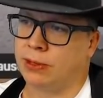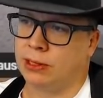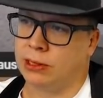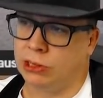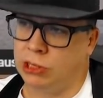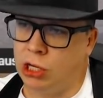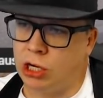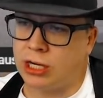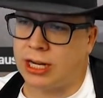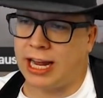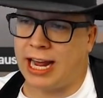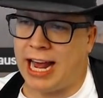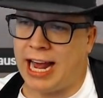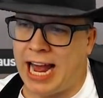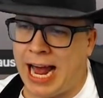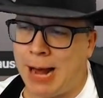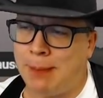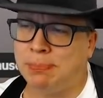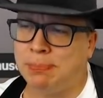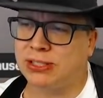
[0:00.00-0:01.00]
look
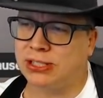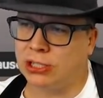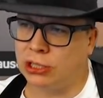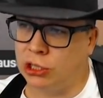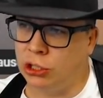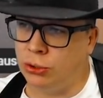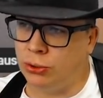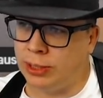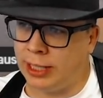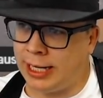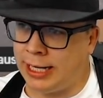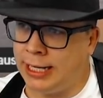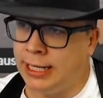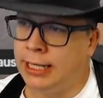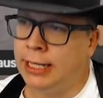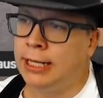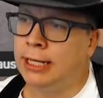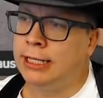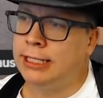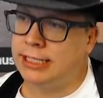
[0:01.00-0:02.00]
absolutely
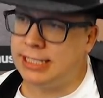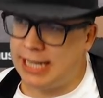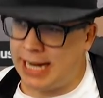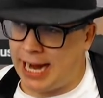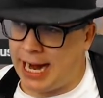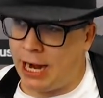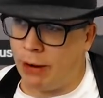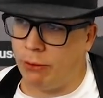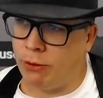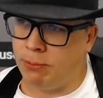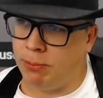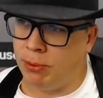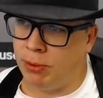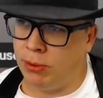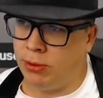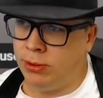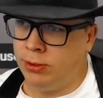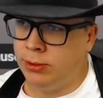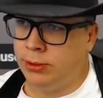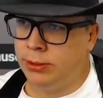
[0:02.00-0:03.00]

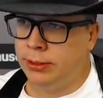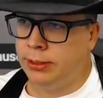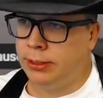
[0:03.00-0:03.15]
terrible.